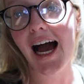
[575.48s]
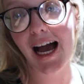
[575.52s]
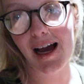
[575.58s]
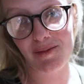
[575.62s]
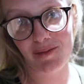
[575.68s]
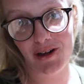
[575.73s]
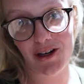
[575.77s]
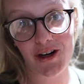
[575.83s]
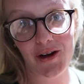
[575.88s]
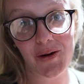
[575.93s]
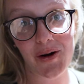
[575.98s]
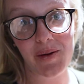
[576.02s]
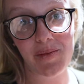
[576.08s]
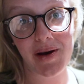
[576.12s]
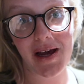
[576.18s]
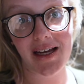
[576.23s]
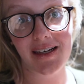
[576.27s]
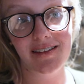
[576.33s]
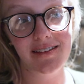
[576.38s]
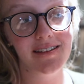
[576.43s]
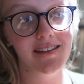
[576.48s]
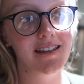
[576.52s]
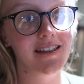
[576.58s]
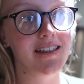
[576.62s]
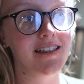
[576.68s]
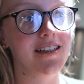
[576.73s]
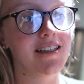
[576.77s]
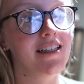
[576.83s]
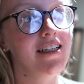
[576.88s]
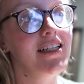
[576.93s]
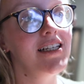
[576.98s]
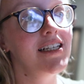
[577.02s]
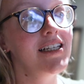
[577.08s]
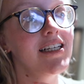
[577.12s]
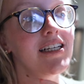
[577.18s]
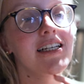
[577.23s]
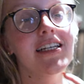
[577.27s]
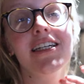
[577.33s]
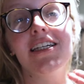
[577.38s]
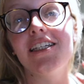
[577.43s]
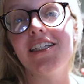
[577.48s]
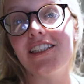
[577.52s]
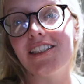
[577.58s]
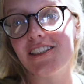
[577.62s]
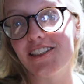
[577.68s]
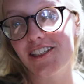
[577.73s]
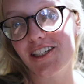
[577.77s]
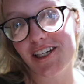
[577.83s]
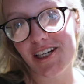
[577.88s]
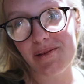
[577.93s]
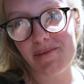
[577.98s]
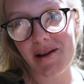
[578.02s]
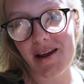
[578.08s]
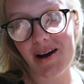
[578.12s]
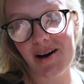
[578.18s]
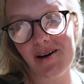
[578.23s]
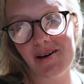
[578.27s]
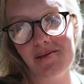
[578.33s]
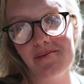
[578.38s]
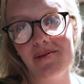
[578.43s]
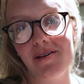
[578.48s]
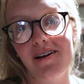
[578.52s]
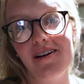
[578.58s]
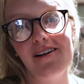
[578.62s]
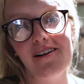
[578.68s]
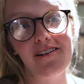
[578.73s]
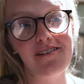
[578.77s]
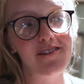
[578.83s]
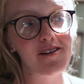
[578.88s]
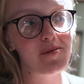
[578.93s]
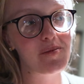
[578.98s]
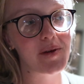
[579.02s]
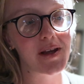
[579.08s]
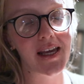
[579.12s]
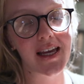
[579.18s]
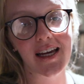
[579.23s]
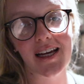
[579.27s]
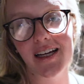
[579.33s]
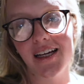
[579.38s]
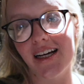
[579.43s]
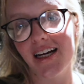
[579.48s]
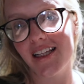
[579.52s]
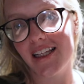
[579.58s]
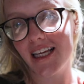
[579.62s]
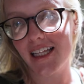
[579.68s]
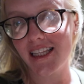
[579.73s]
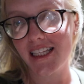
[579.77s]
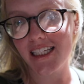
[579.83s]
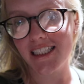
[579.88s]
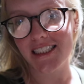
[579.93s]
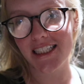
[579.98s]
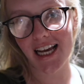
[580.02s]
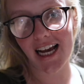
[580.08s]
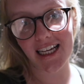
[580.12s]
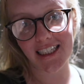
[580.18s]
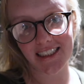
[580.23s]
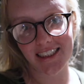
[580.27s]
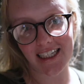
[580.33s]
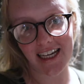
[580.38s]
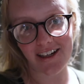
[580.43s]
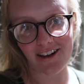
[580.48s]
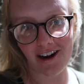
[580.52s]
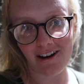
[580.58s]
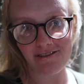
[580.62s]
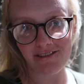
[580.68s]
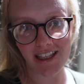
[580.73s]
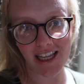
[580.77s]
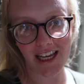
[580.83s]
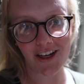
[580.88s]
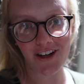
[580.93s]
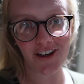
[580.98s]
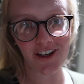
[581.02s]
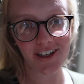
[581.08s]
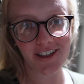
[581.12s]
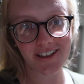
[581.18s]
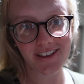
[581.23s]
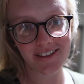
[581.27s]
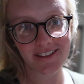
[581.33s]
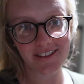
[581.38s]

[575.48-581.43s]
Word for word: I'm going to go to bed. It's good to be home. From me, I'll let these guys sign off later.